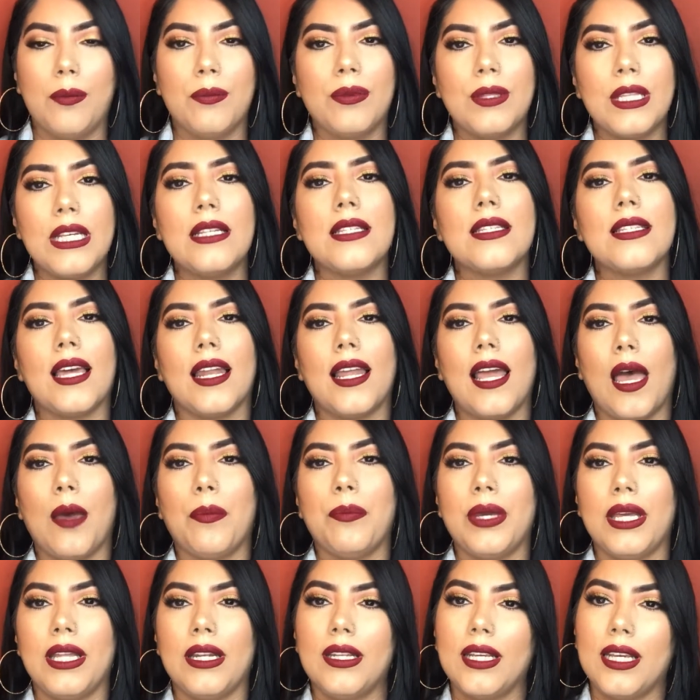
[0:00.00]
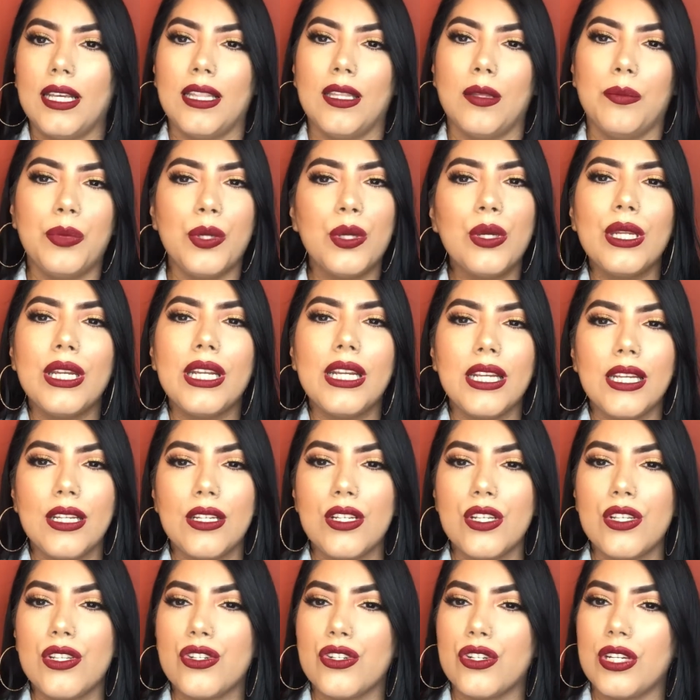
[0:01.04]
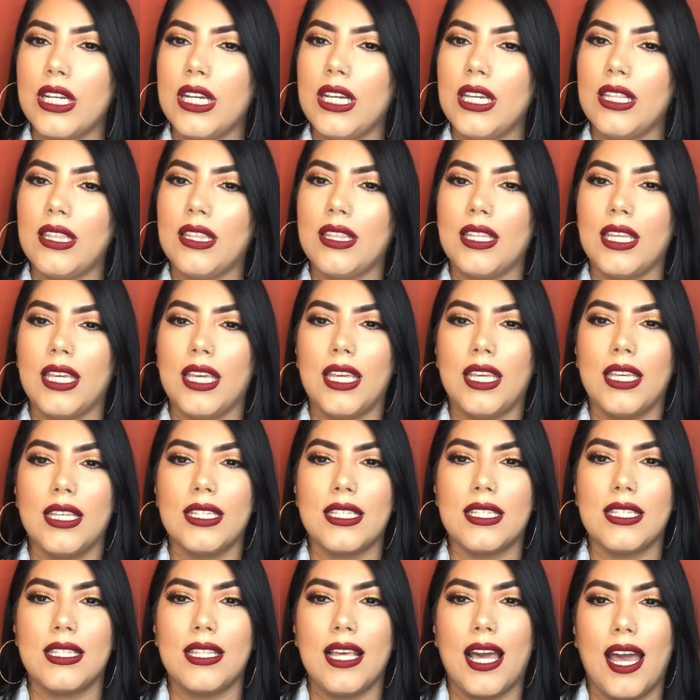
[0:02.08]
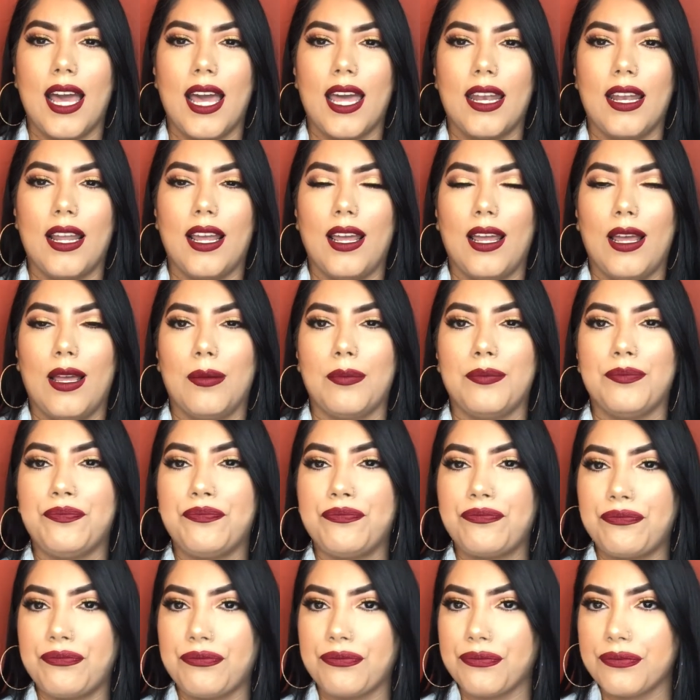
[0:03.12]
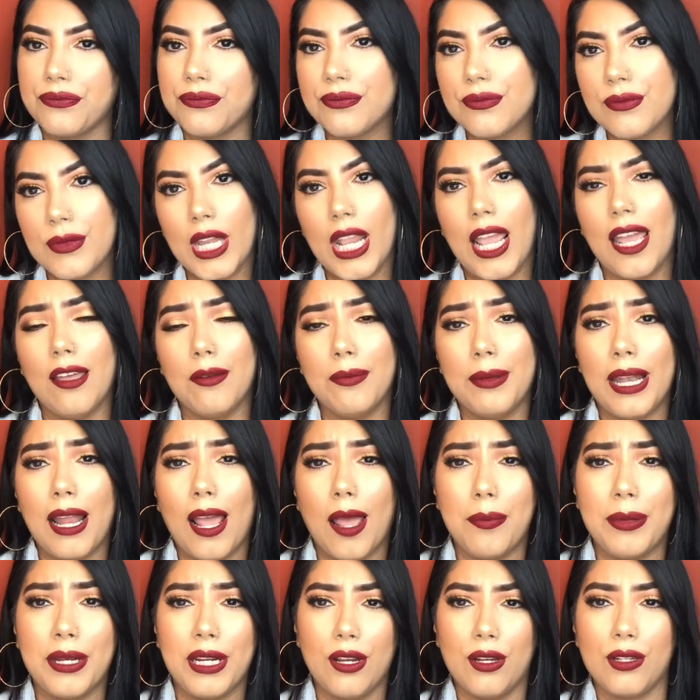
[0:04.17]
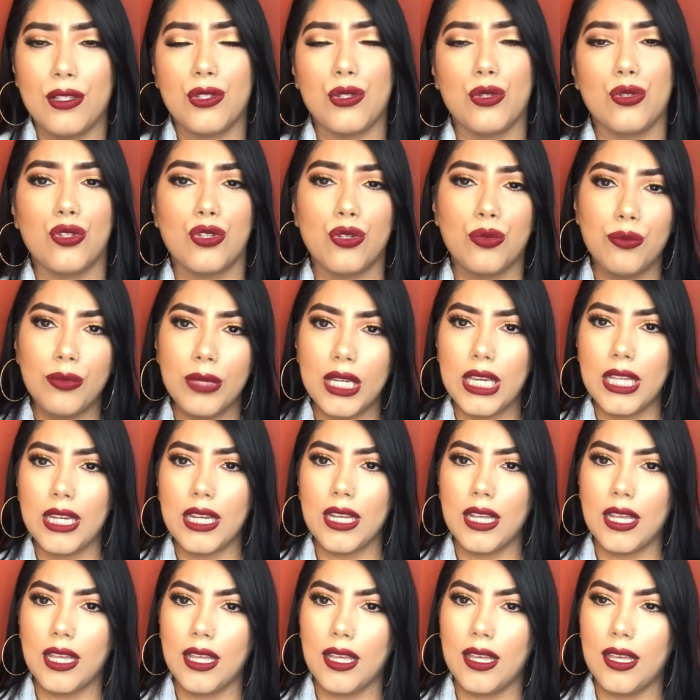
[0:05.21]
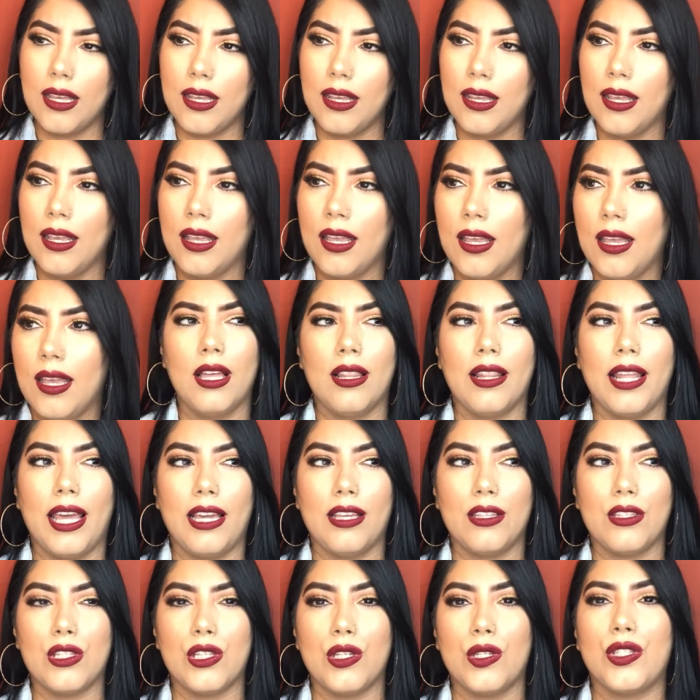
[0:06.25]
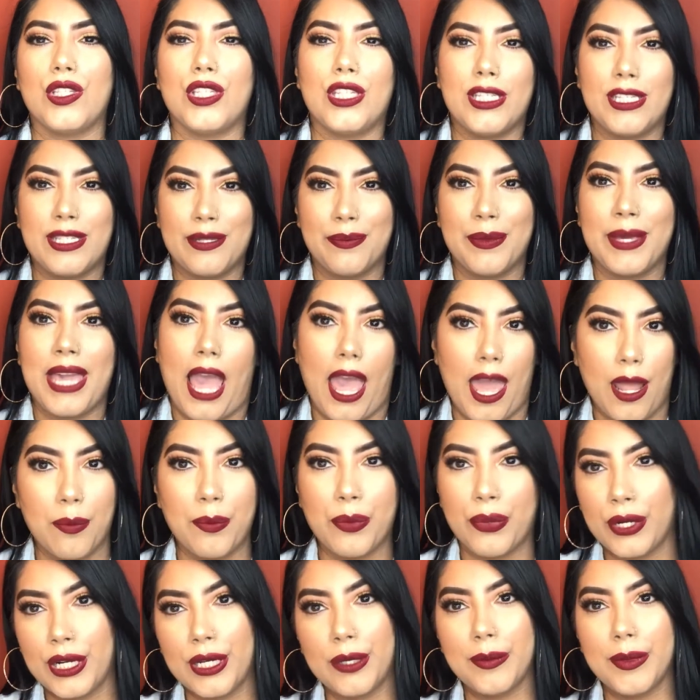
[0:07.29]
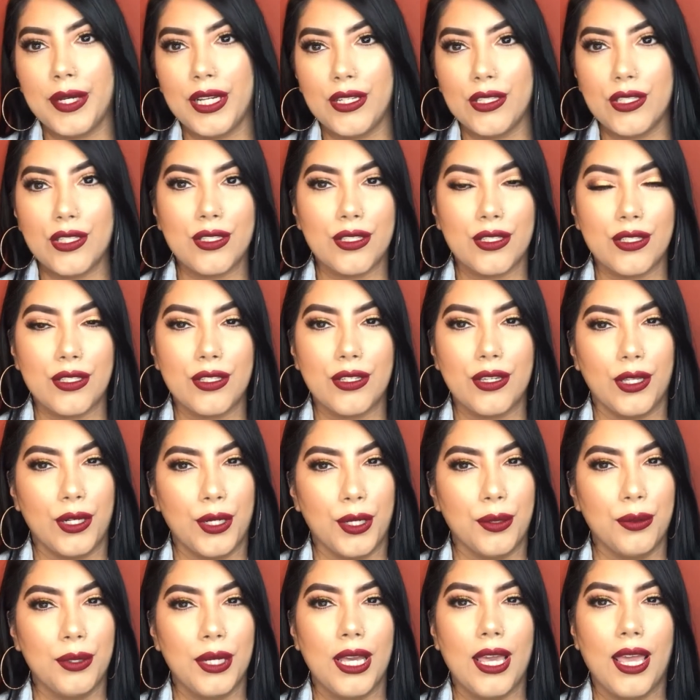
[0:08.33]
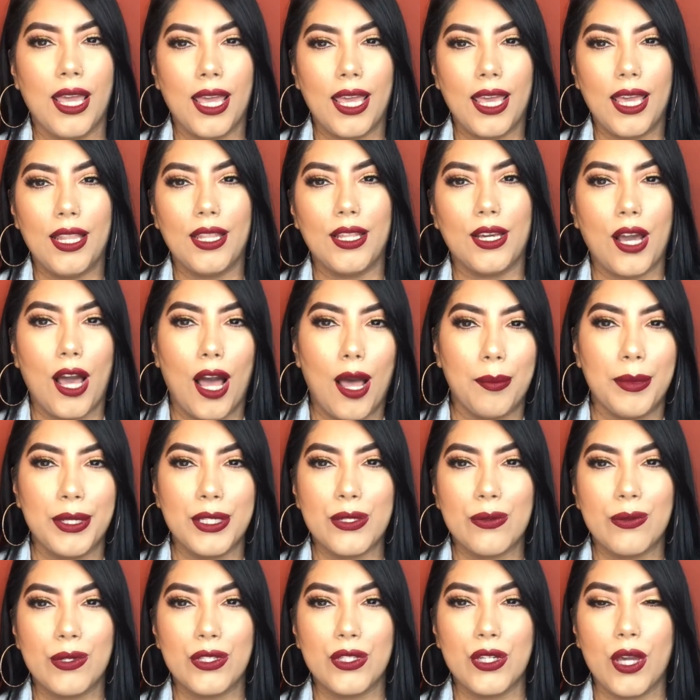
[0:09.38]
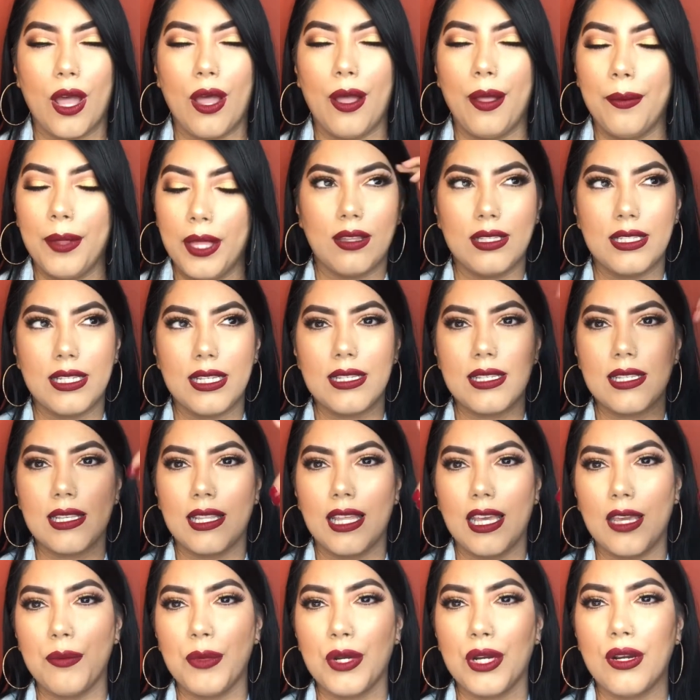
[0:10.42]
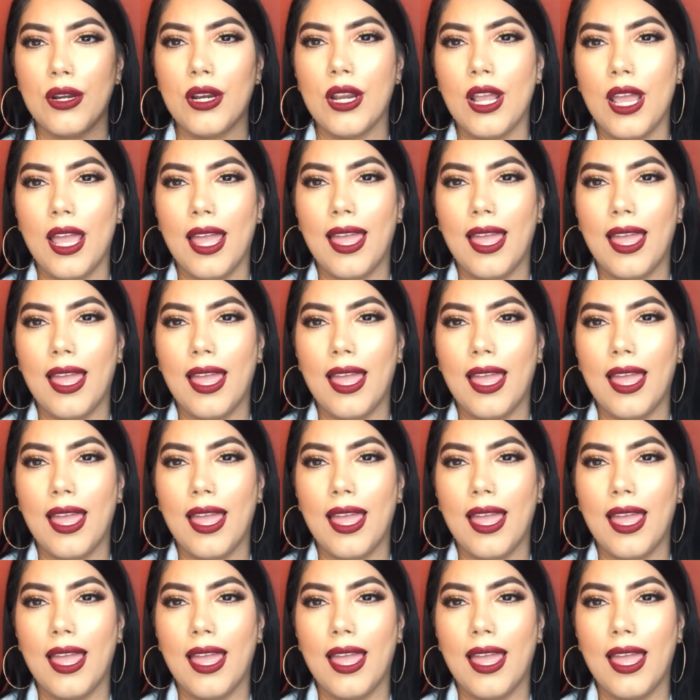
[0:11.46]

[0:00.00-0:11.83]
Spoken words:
things that happen in the beauty industry, things that have been happening on social media, like to cheese me out pretty much, you know, in the comments with y'all. A disclaimer,